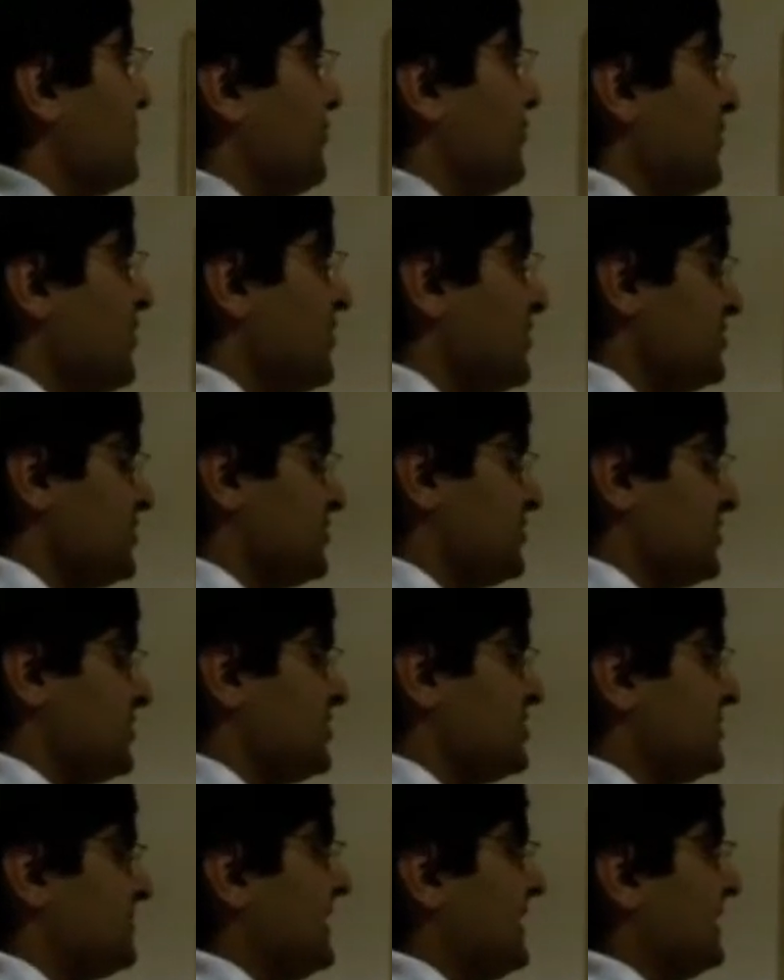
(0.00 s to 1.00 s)
The first
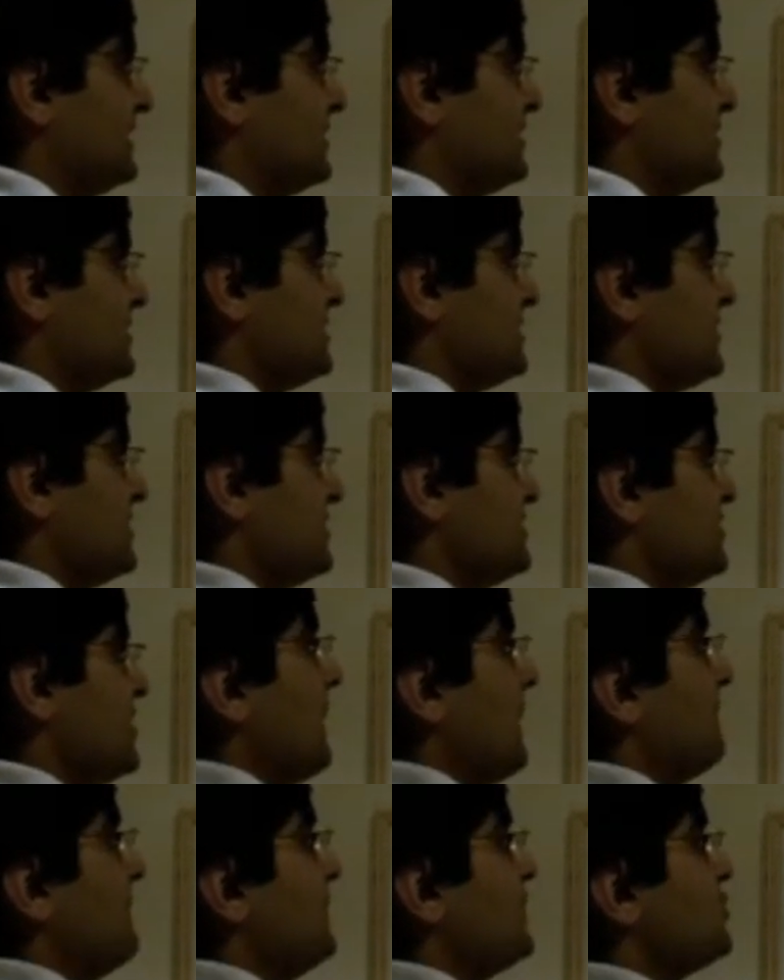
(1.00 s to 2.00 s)
distance being the distance
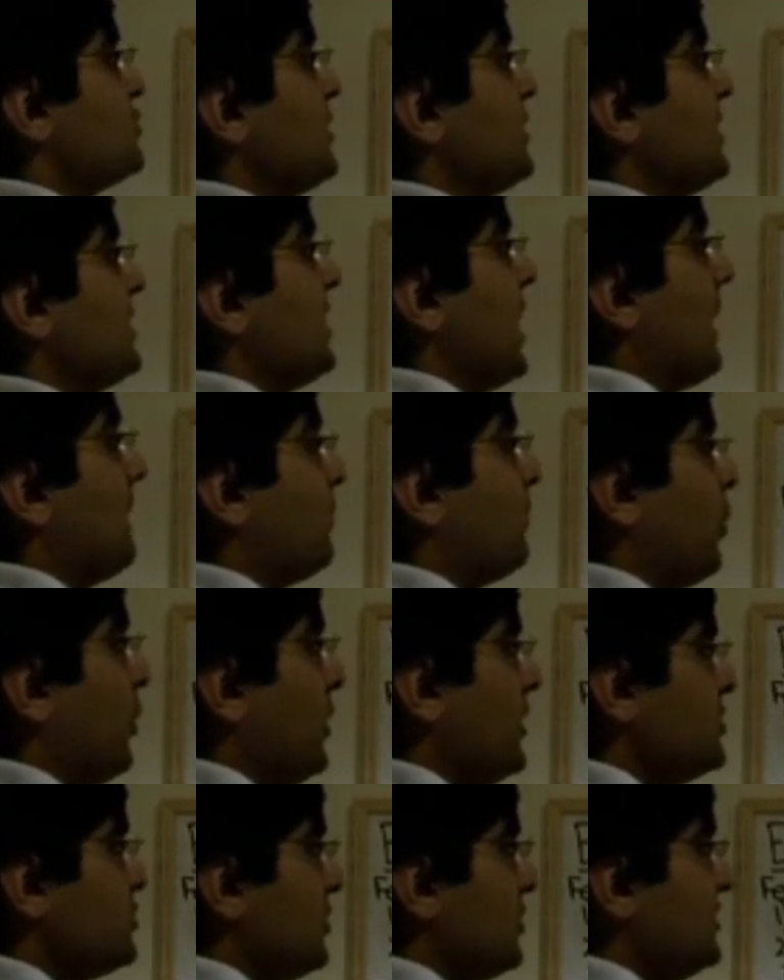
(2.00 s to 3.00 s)
between a
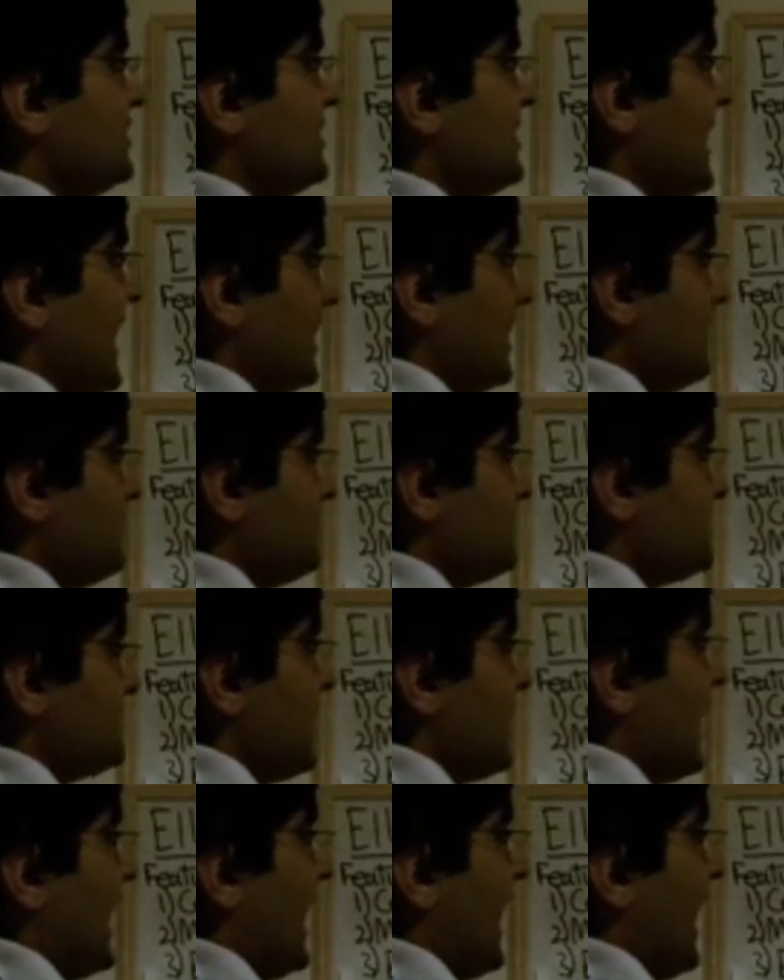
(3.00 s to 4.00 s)
point on the
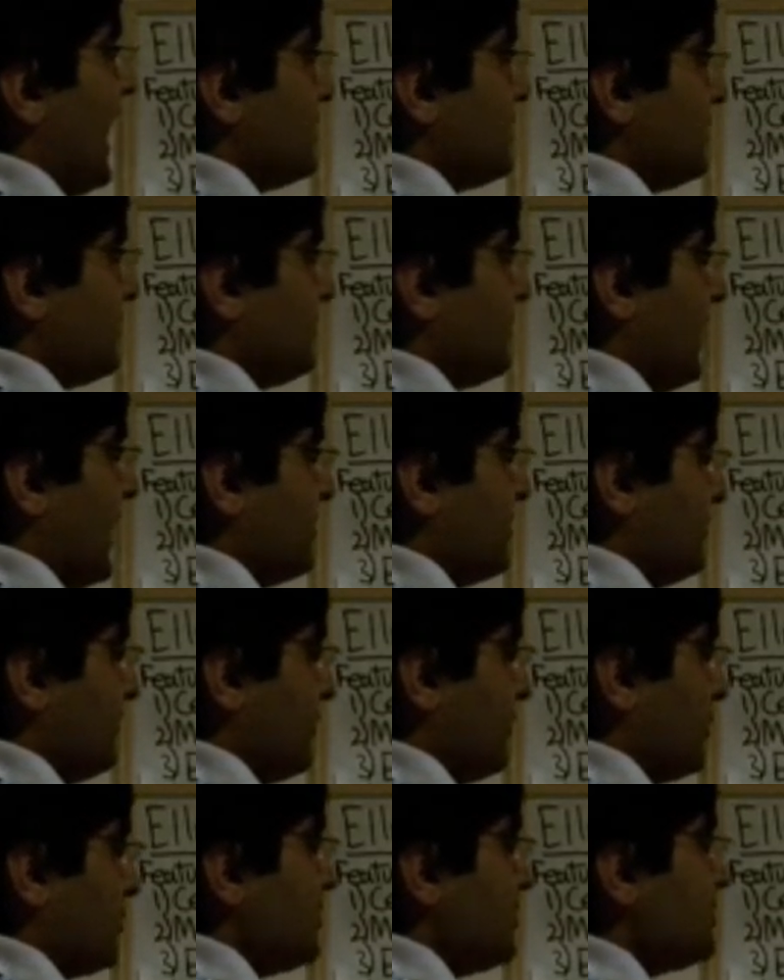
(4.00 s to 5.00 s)
ellipse and the
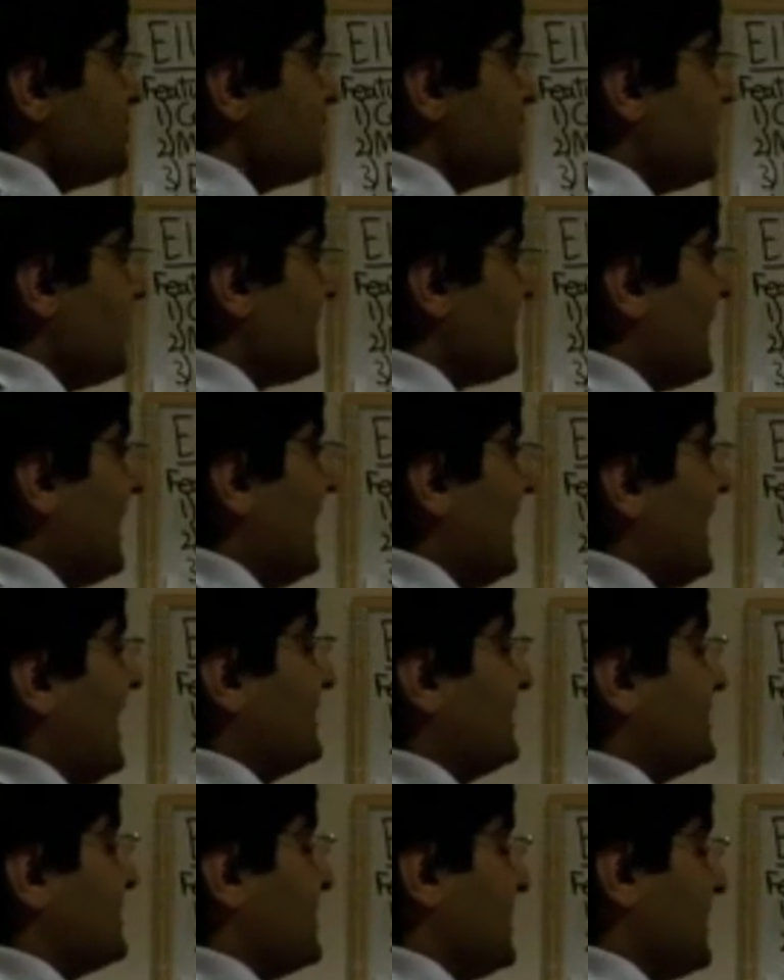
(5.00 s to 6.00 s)
focus,
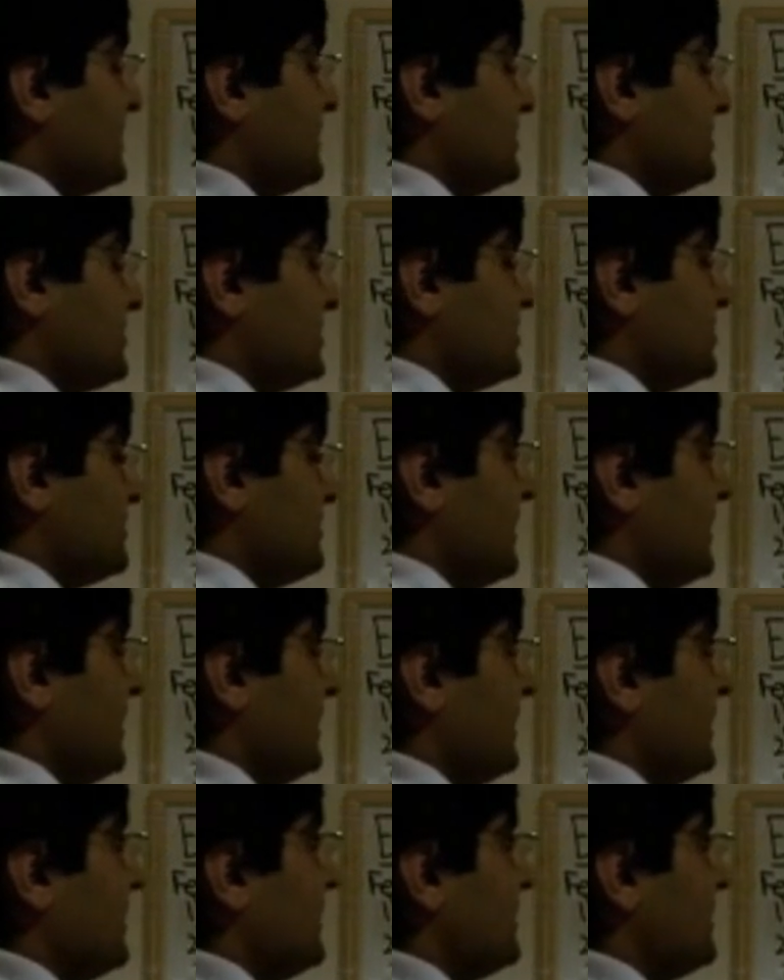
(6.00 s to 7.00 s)
and the second distance
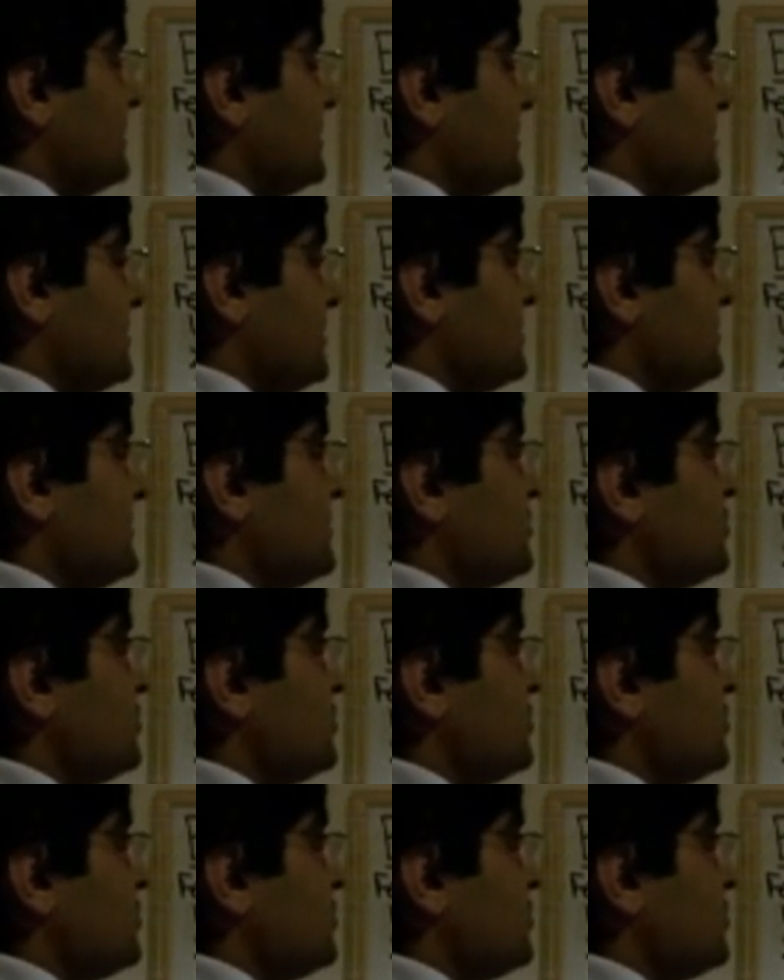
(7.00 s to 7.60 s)
being the distance